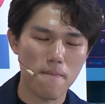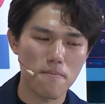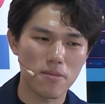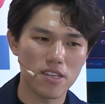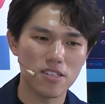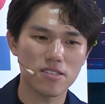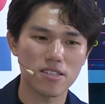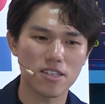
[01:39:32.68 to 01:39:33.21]

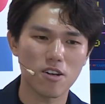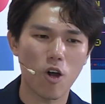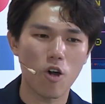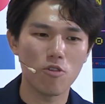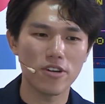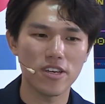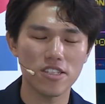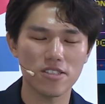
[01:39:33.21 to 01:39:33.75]
is
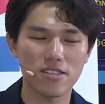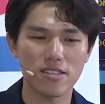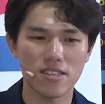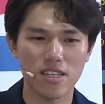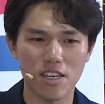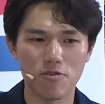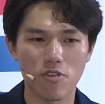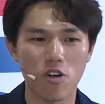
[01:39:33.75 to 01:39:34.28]
always
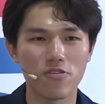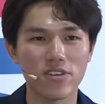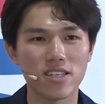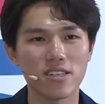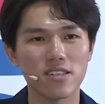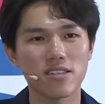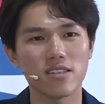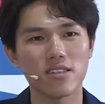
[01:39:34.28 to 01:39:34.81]

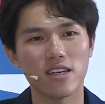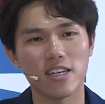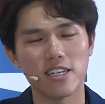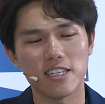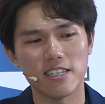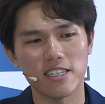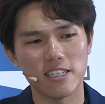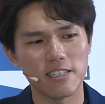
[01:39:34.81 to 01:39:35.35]
evolving
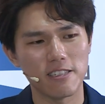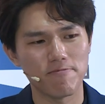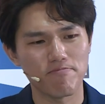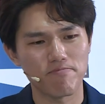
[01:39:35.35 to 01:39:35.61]
a